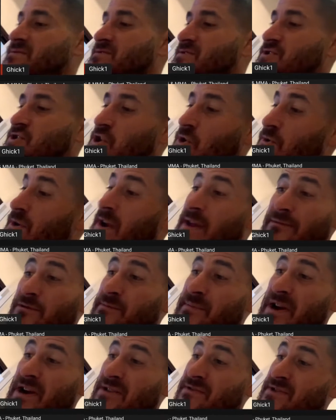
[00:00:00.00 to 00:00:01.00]
showing
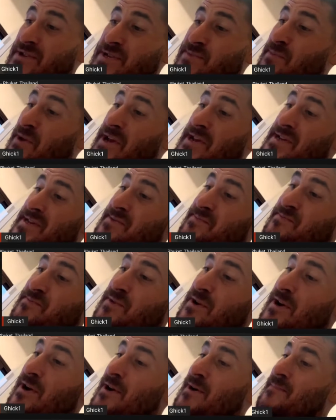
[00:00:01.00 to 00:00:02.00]
everybody the space,
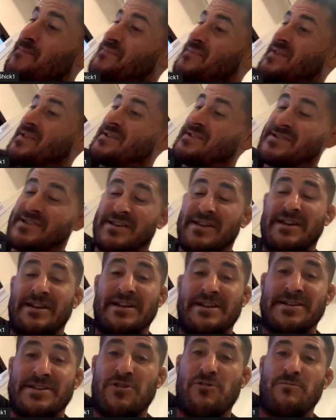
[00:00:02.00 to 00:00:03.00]
because it
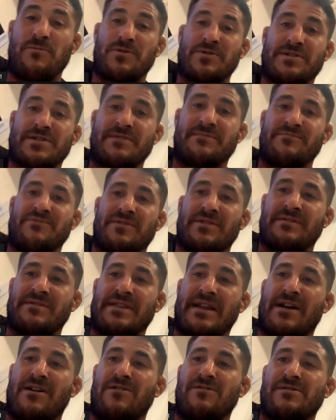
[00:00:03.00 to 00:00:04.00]
is almost complete
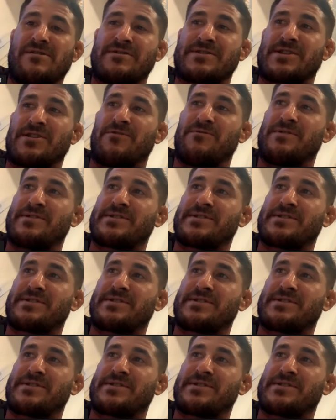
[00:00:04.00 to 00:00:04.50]
now. So